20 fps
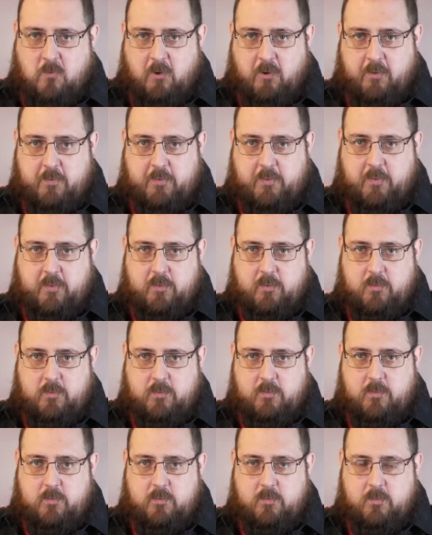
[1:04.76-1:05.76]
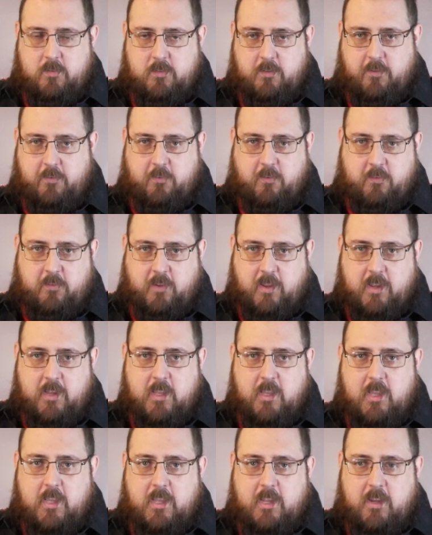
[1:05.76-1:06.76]
works. Let's just say
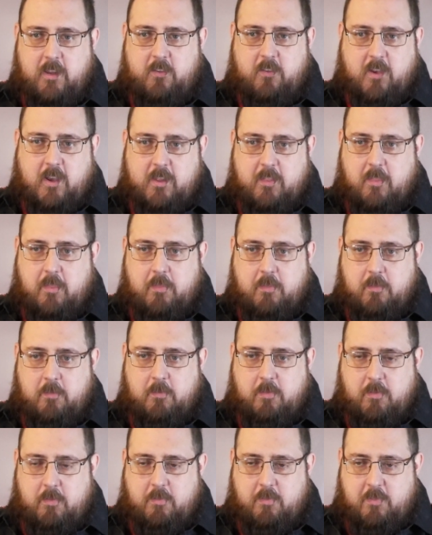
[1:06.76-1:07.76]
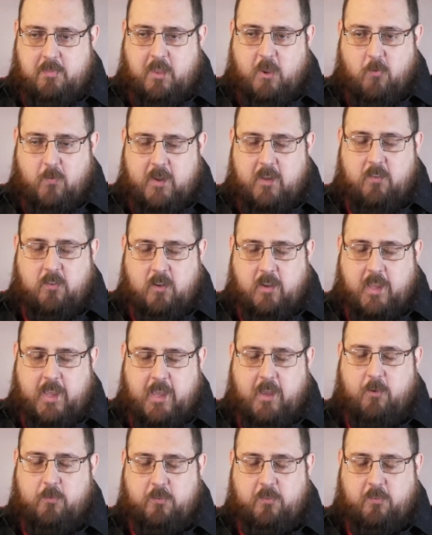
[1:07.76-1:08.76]
he's got theories on
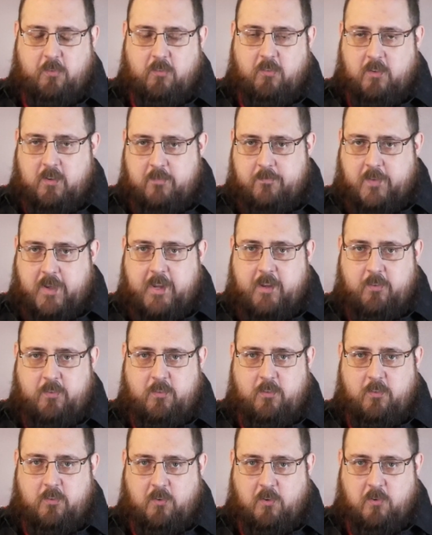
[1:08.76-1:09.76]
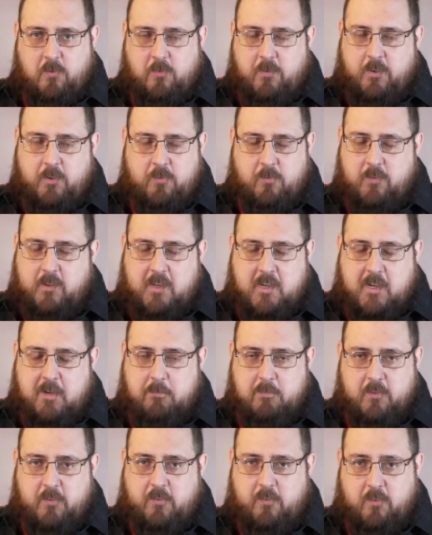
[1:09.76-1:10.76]
how certain devices are going to
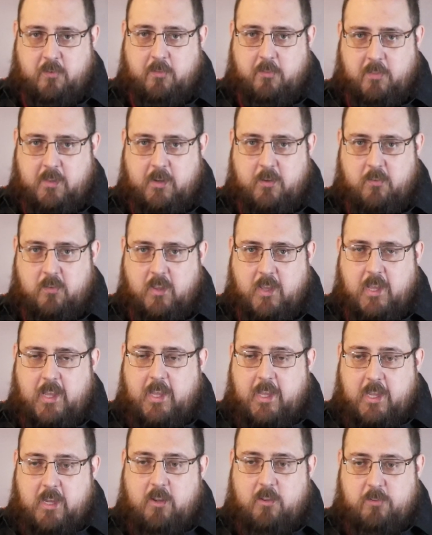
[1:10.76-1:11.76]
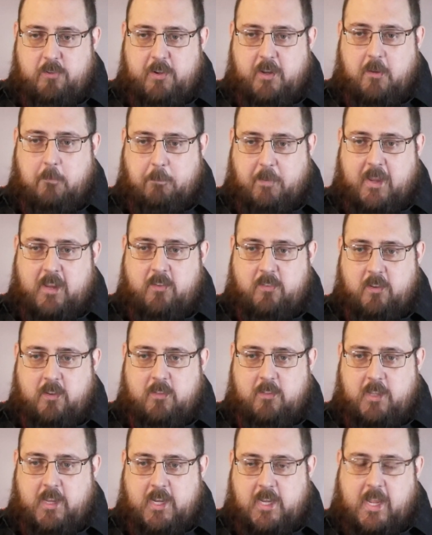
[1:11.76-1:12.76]
accomplish certain things, including
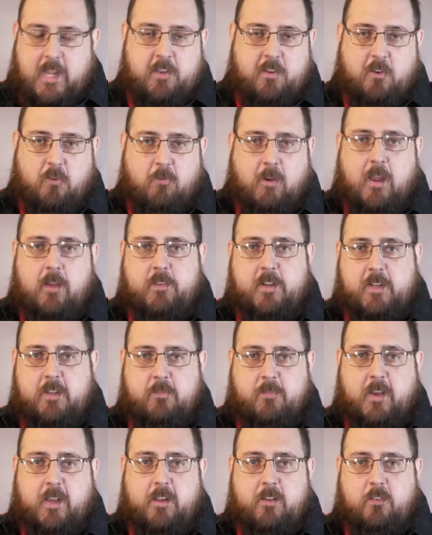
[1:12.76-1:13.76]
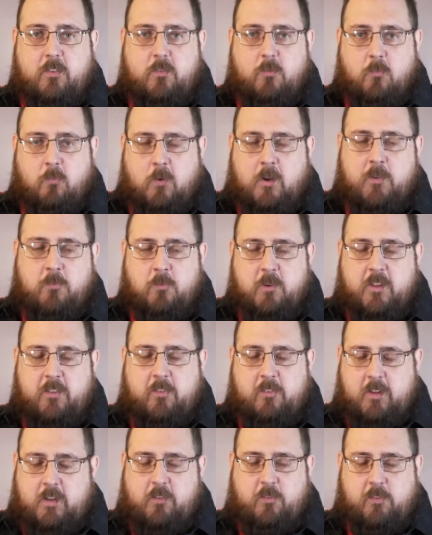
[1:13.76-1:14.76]
basically an anti-gravity device, what would
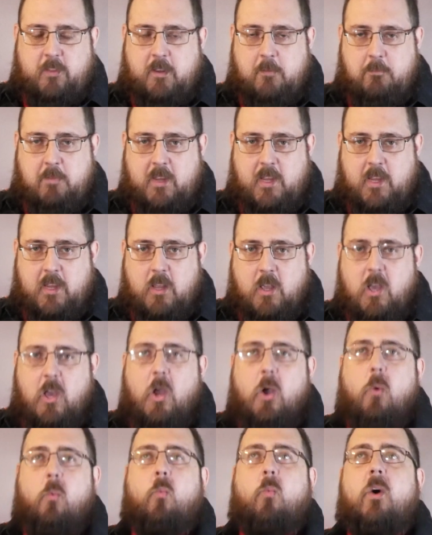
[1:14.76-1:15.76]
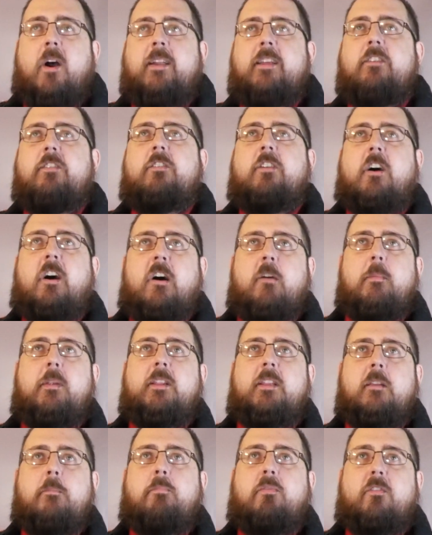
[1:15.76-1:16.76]
essentially be what is
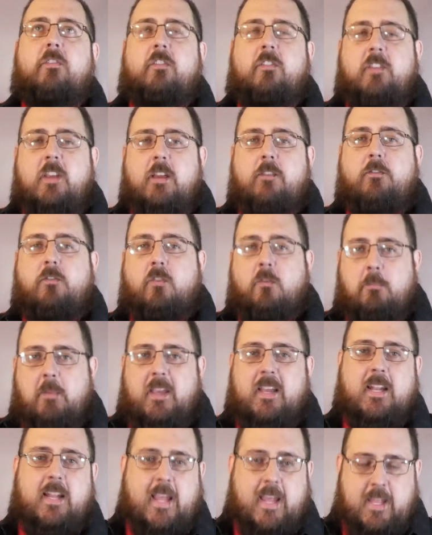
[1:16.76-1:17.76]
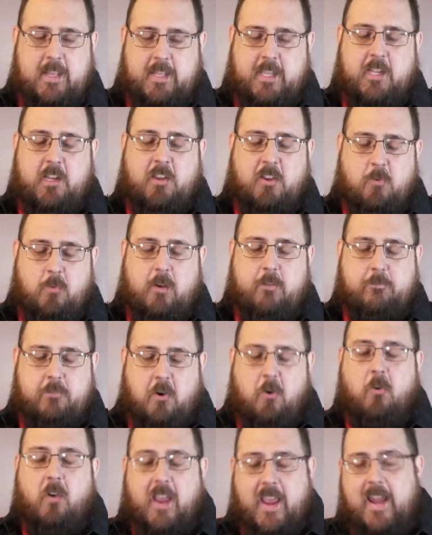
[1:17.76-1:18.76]
commonly perceived to be an alien
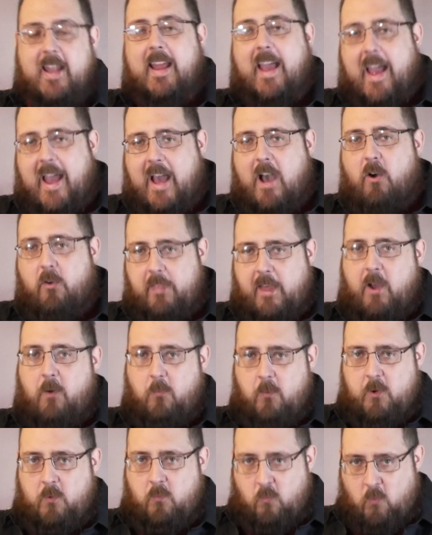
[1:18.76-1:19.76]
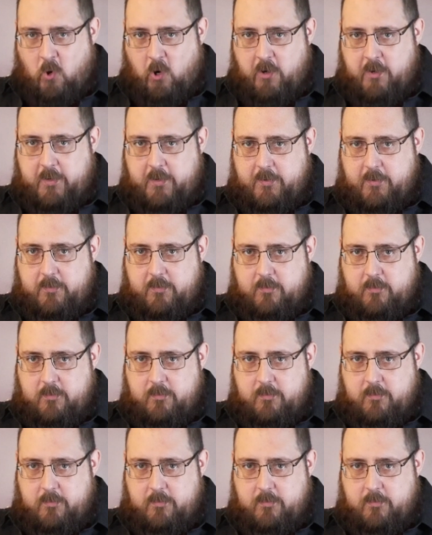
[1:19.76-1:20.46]
UFO, and how that would work.